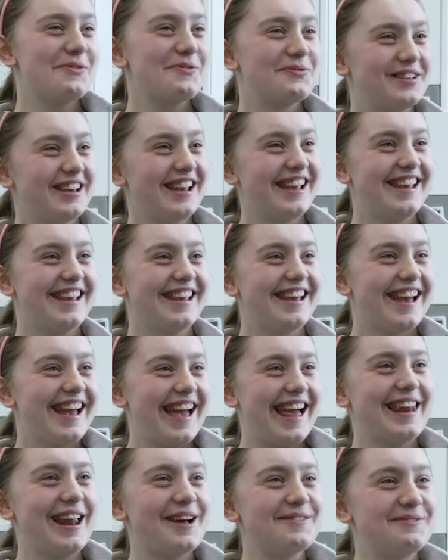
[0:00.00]
of tea
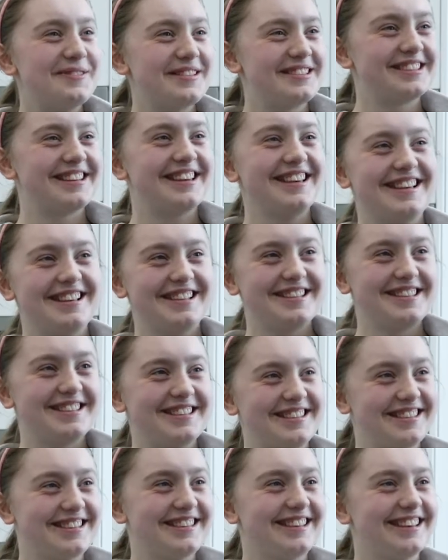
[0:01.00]
and have
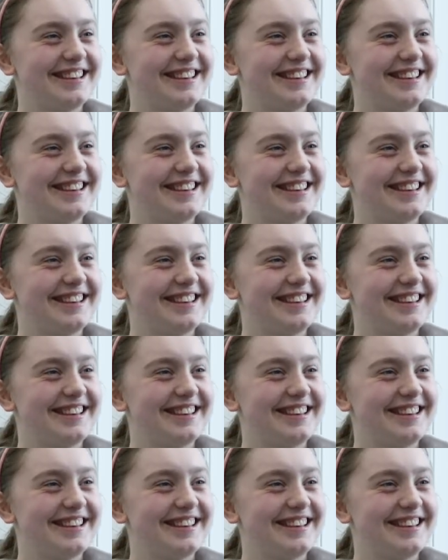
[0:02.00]
biscuits.